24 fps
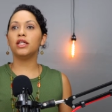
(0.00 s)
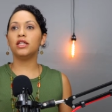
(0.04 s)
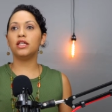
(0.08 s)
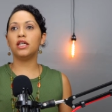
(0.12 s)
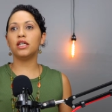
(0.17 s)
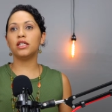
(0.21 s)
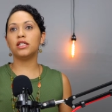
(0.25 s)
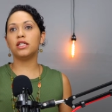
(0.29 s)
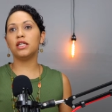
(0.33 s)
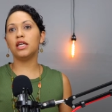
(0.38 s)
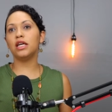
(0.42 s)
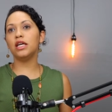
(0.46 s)

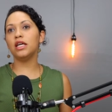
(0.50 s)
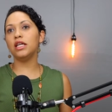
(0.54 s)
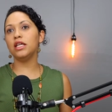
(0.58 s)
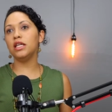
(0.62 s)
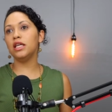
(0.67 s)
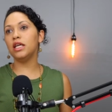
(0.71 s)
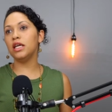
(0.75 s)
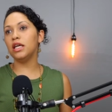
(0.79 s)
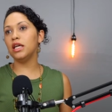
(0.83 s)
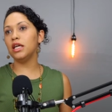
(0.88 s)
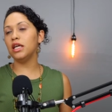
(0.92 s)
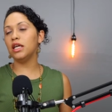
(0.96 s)
does he
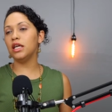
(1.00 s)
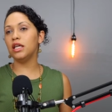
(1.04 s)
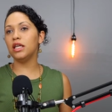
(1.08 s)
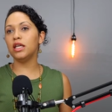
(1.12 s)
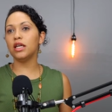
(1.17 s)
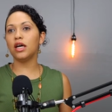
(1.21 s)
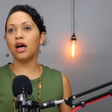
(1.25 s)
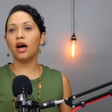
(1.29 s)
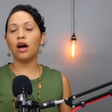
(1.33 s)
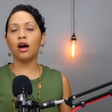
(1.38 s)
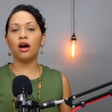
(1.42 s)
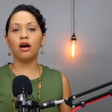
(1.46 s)

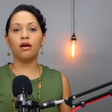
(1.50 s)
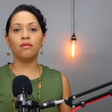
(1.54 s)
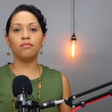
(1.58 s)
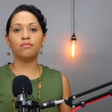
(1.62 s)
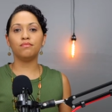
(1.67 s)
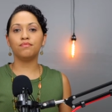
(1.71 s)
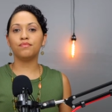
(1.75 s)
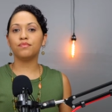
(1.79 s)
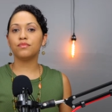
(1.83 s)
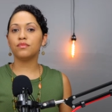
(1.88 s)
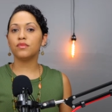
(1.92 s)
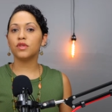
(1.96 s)
need
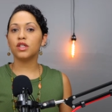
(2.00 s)
um,